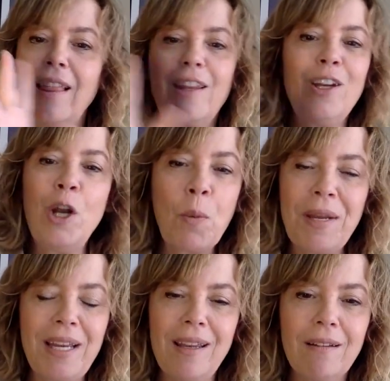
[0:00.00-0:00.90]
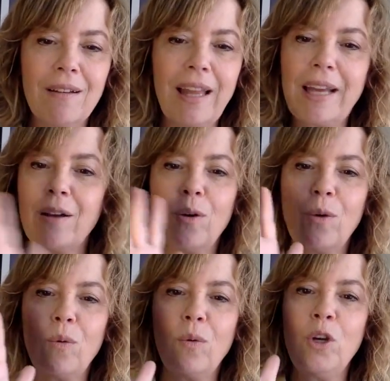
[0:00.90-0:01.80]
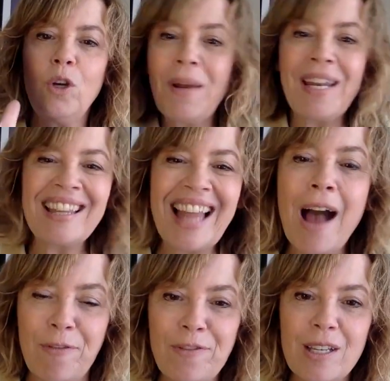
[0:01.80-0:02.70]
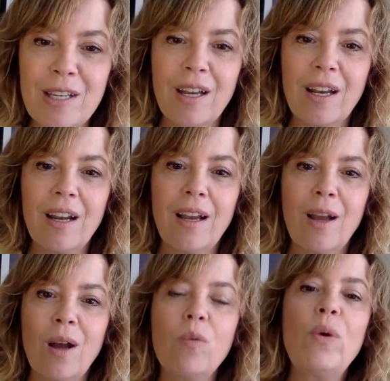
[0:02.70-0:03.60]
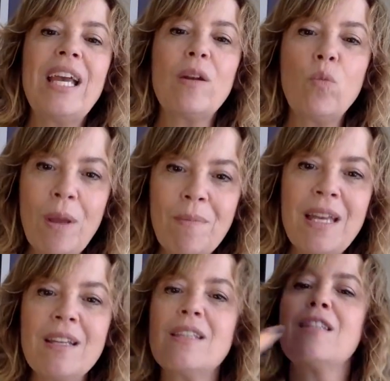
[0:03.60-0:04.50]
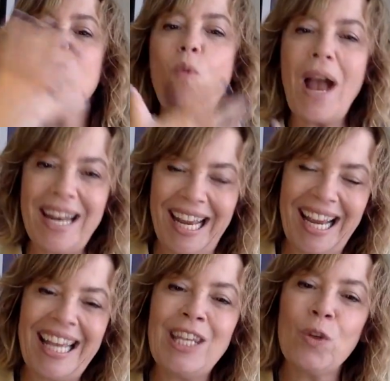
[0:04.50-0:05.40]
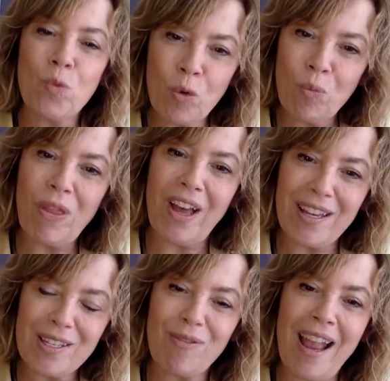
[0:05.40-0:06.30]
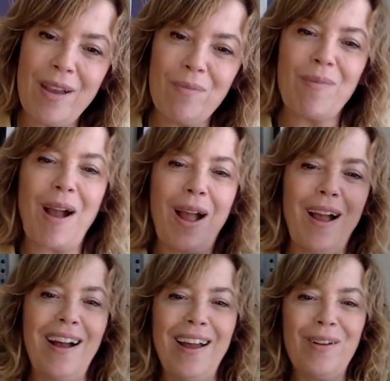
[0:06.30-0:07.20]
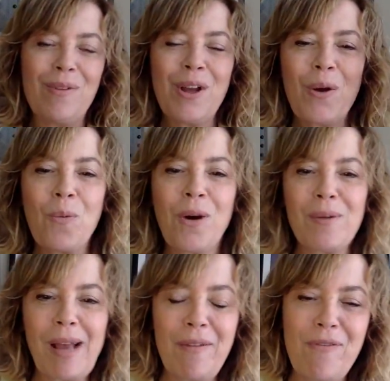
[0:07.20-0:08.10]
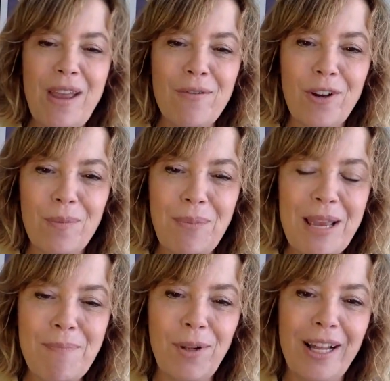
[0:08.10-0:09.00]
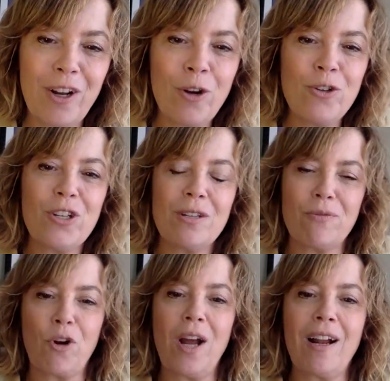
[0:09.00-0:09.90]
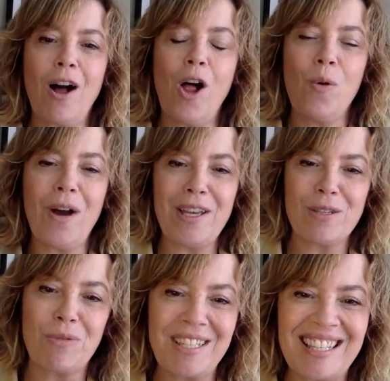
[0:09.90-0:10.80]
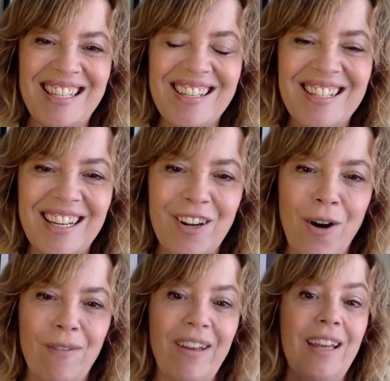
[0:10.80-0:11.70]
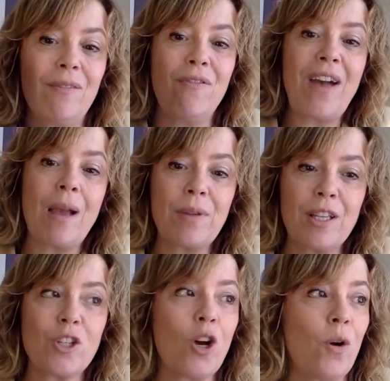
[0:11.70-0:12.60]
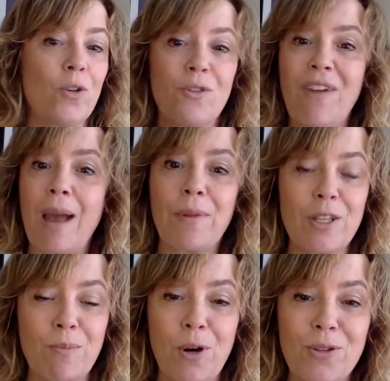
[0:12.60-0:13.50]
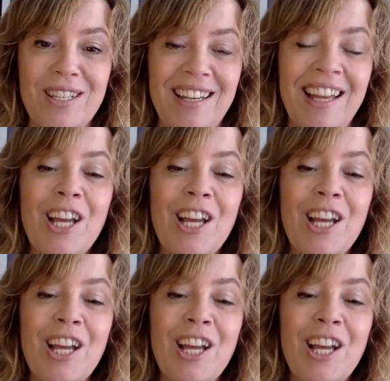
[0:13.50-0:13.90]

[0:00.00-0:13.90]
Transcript: Nobody left. We had women sweating in the room with us, right? One of my favorite people and coaches, Veronica Allweiss, was assisting at our event. Fabulous coach, fabulous person.